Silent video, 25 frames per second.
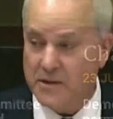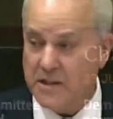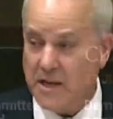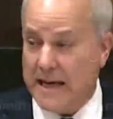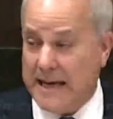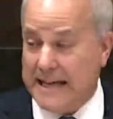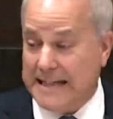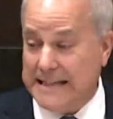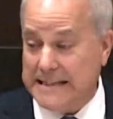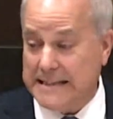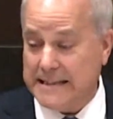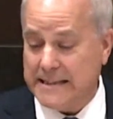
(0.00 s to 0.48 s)

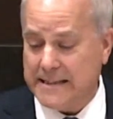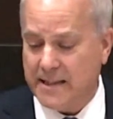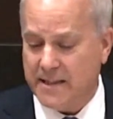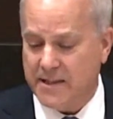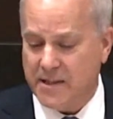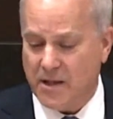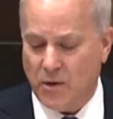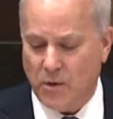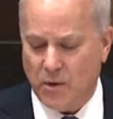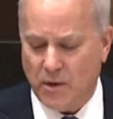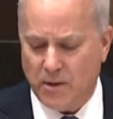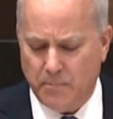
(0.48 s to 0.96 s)
has
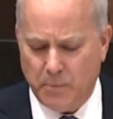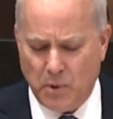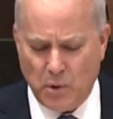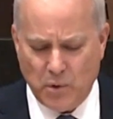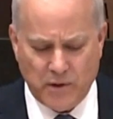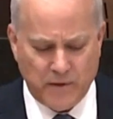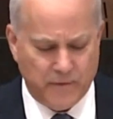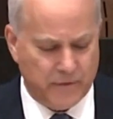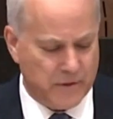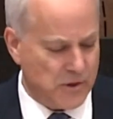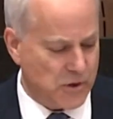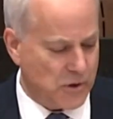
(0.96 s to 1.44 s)
sent out in
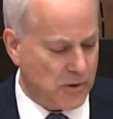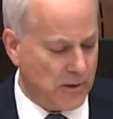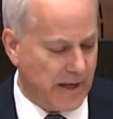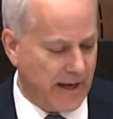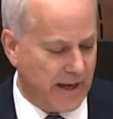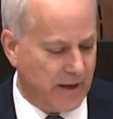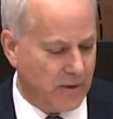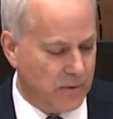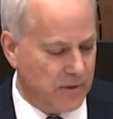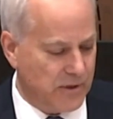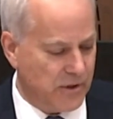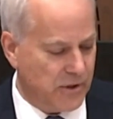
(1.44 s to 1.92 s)
both official
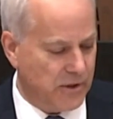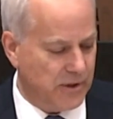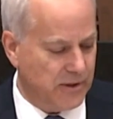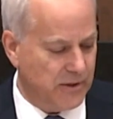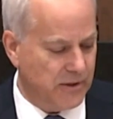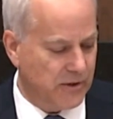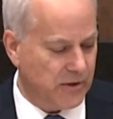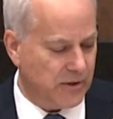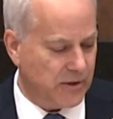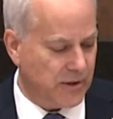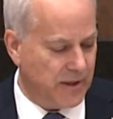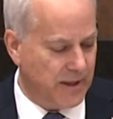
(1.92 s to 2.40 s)

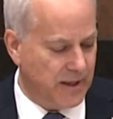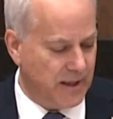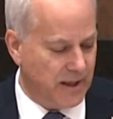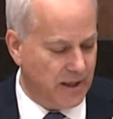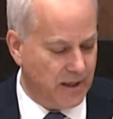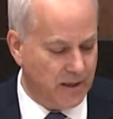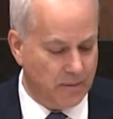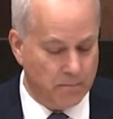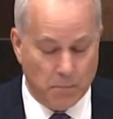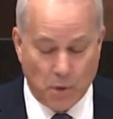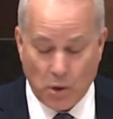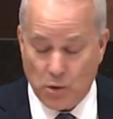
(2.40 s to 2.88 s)
languages
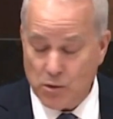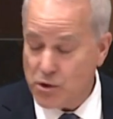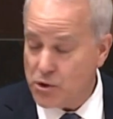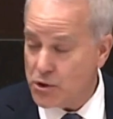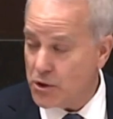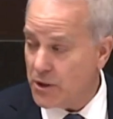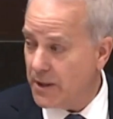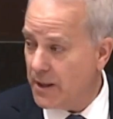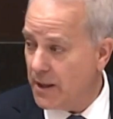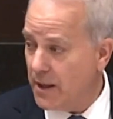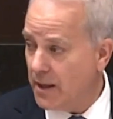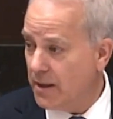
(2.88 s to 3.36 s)
the
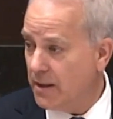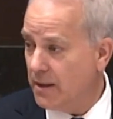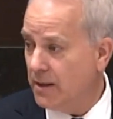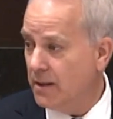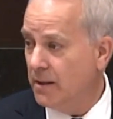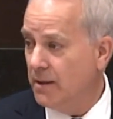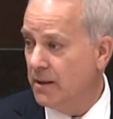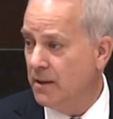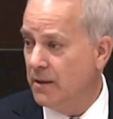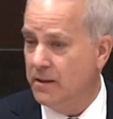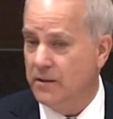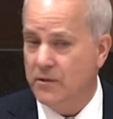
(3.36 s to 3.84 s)
motion,
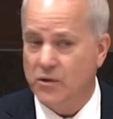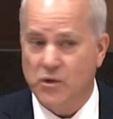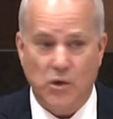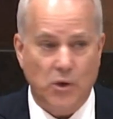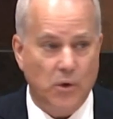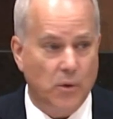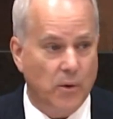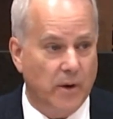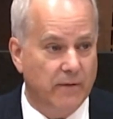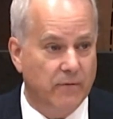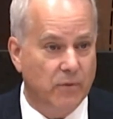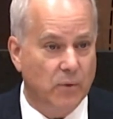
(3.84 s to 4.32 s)

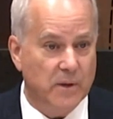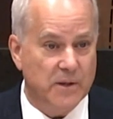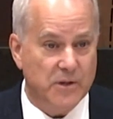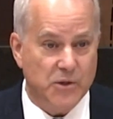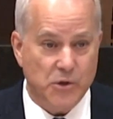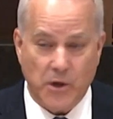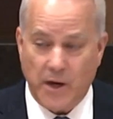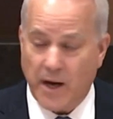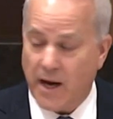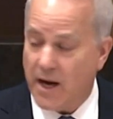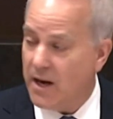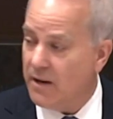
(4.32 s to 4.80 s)
so everyone
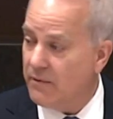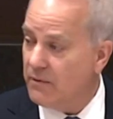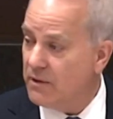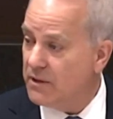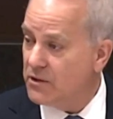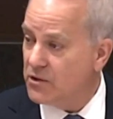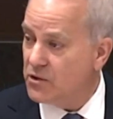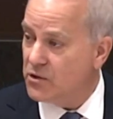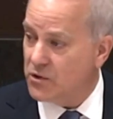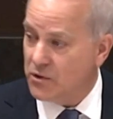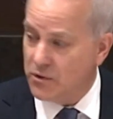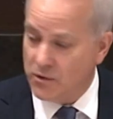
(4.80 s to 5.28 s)
should have
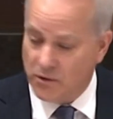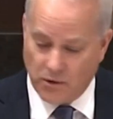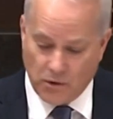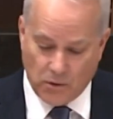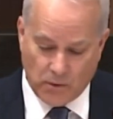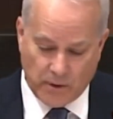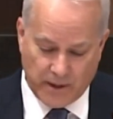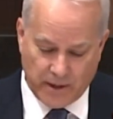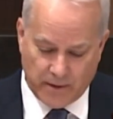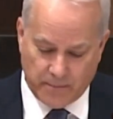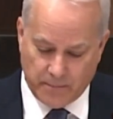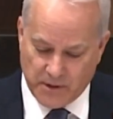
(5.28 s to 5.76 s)
it. So
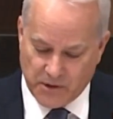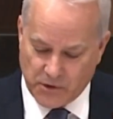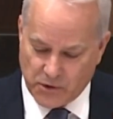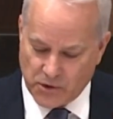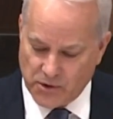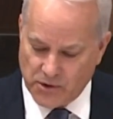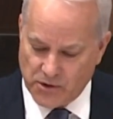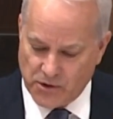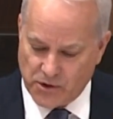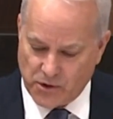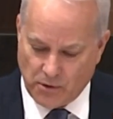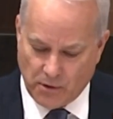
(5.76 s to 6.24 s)
go ahead,
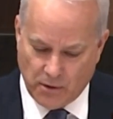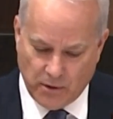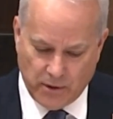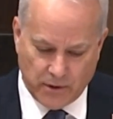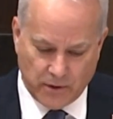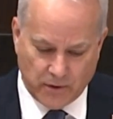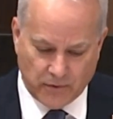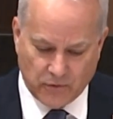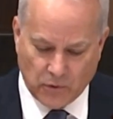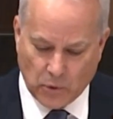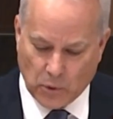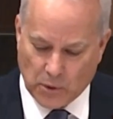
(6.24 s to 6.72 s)
Mr.
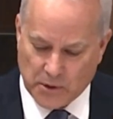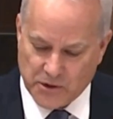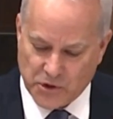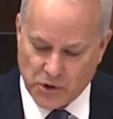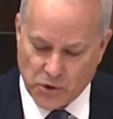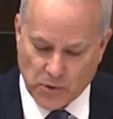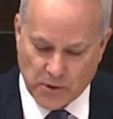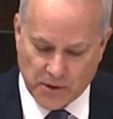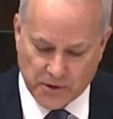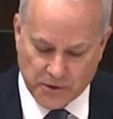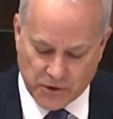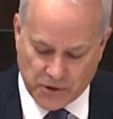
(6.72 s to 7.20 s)
Jory, the floor is
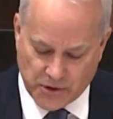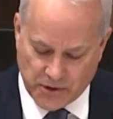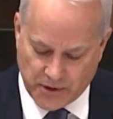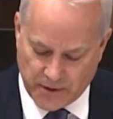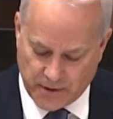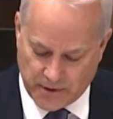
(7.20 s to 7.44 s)
yours.